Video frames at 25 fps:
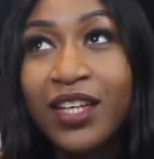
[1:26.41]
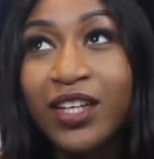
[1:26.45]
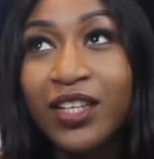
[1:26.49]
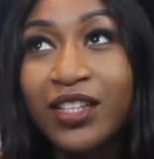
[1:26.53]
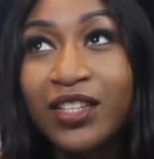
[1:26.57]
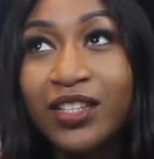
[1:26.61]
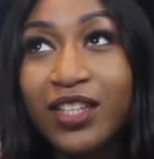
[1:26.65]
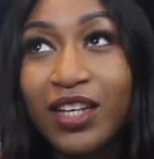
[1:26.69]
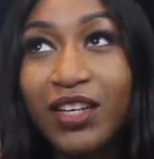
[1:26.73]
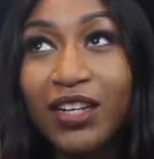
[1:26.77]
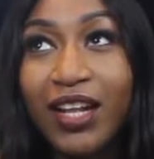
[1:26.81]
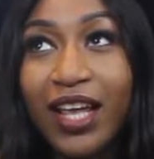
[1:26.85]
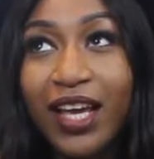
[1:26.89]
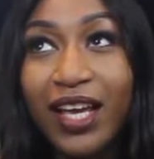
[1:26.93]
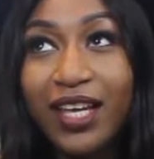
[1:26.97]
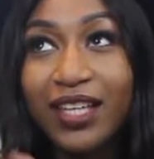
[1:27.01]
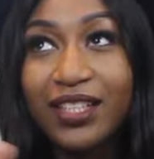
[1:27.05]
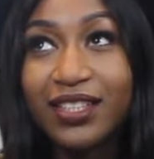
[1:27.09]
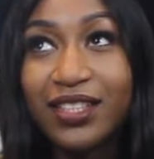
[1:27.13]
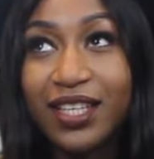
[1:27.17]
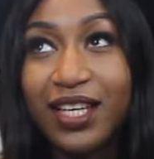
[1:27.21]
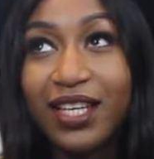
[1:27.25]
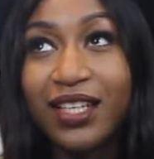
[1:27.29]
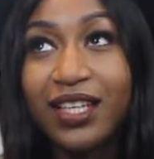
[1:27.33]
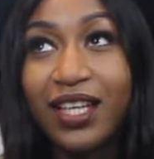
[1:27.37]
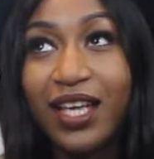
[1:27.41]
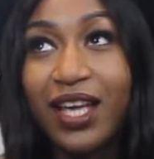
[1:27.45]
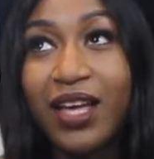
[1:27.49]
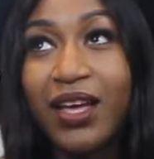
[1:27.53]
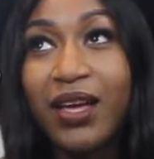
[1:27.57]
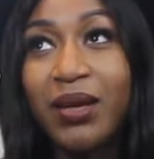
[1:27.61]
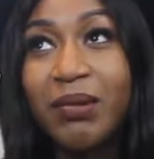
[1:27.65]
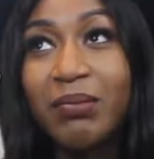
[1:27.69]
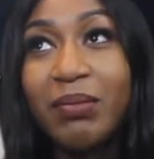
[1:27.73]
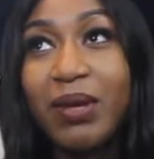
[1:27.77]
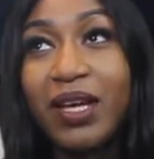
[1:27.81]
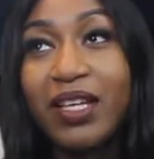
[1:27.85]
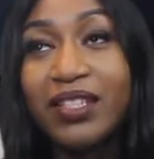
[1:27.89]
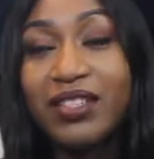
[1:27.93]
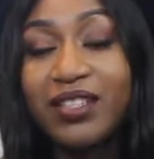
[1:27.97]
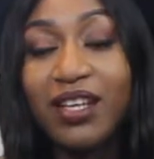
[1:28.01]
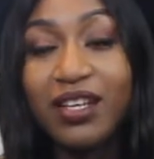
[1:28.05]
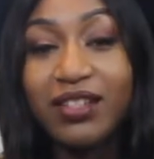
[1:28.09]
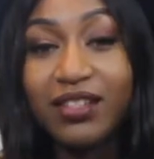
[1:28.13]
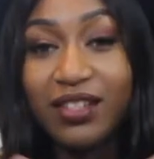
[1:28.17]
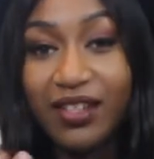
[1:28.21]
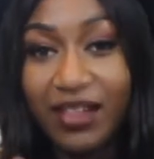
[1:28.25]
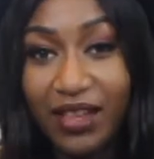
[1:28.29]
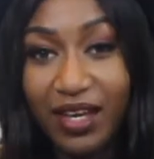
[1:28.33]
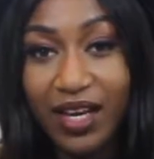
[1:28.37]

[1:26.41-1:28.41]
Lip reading: So like I said, I started